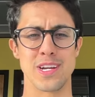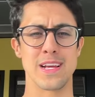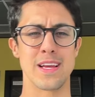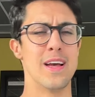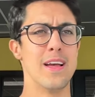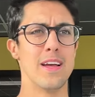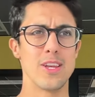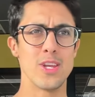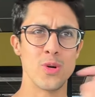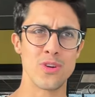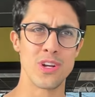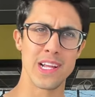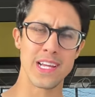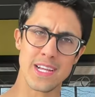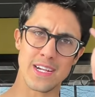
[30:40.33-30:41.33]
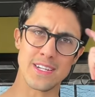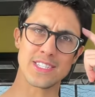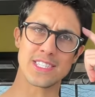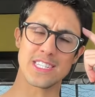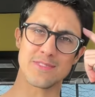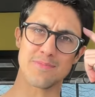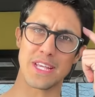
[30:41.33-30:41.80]
Like Neuralink
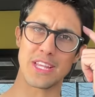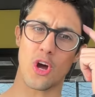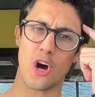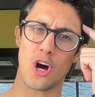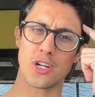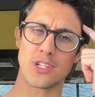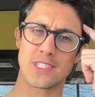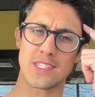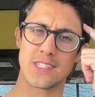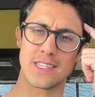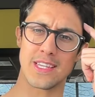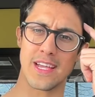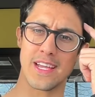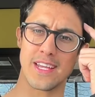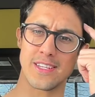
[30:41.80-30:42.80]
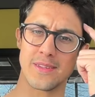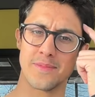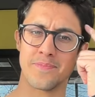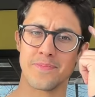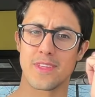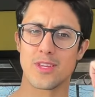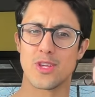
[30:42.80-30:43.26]
understands my thoughts, and then
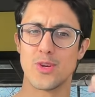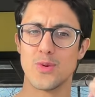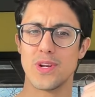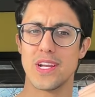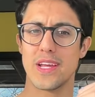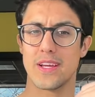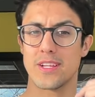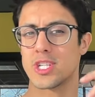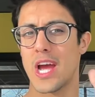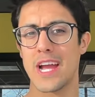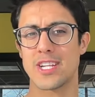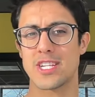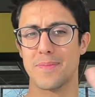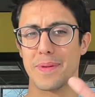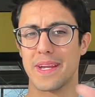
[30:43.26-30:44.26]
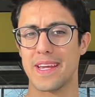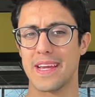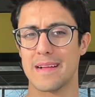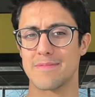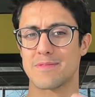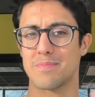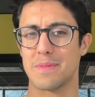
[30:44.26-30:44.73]
Yoodli, ChatGPT
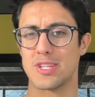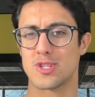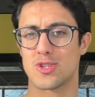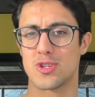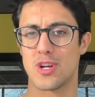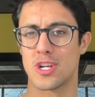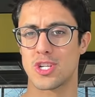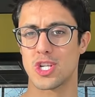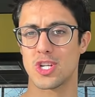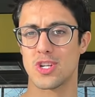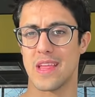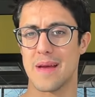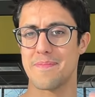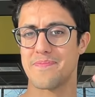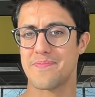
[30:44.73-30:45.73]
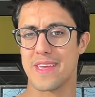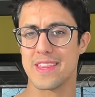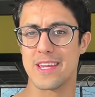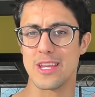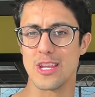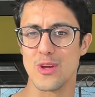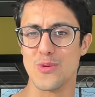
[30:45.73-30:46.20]
helps me structure them, and
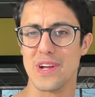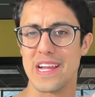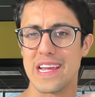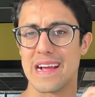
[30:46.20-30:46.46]
then Yoodli